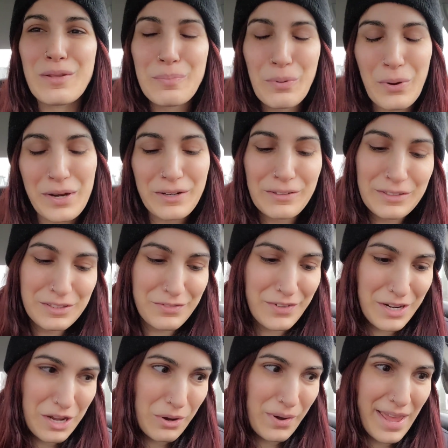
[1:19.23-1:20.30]
The point of this
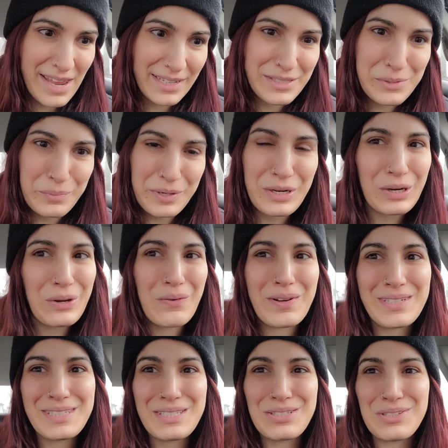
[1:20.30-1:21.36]
video is we are
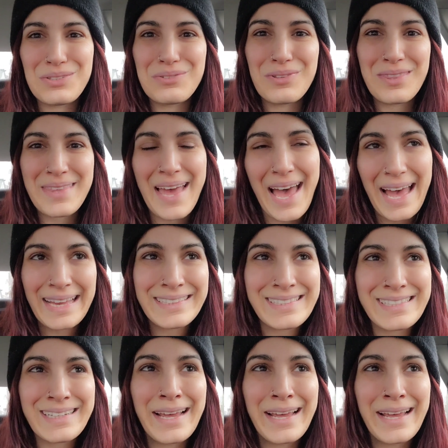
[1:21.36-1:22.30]
going to do that